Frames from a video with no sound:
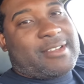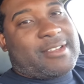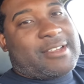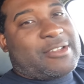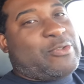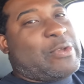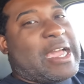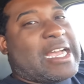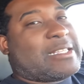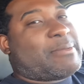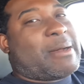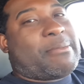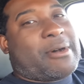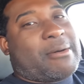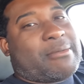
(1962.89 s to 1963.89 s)
You ask
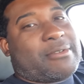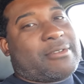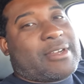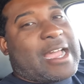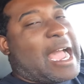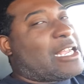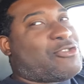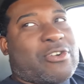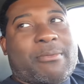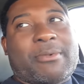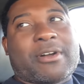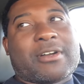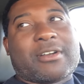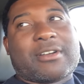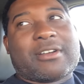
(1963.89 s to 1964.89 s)
my mama, ask
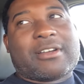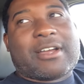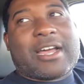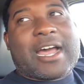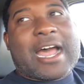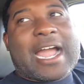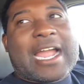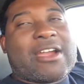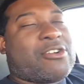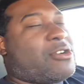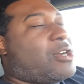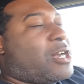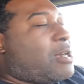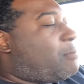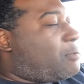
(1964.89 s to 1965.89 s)
grandma. I give her the
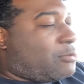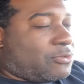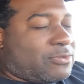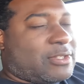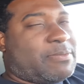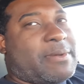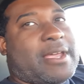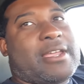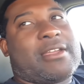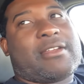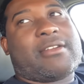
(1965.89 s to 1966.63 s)
utmost respect.